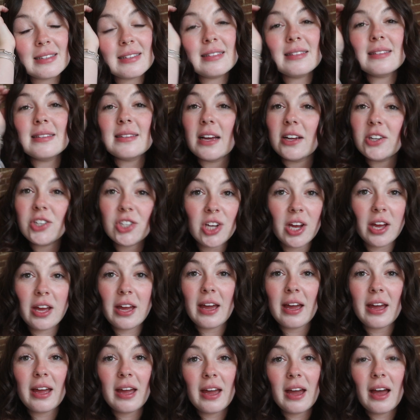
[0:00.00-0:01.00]
such
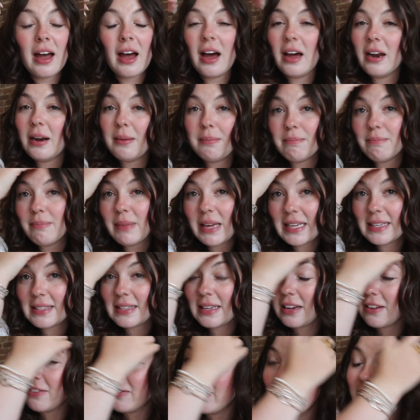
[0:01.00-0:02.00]
an
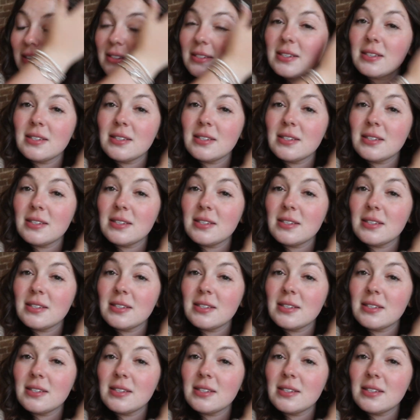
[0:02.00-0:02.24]
amazing event.